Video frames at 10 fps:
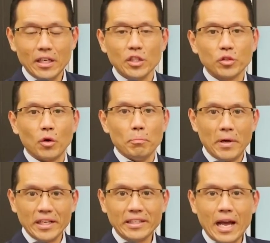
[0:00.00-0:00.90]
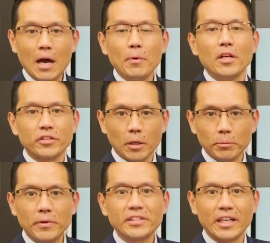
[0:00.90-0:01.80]
So Medigap,
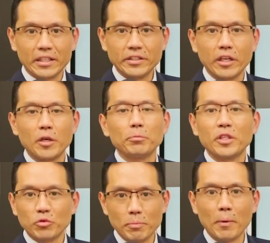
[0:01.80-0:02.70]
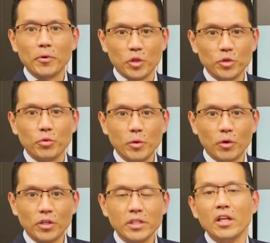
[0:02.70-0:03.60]
supplement, secondary, please remember those 3
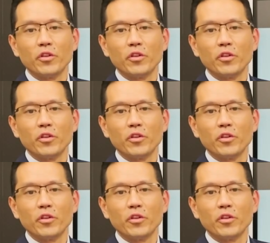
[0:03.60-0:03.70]
words.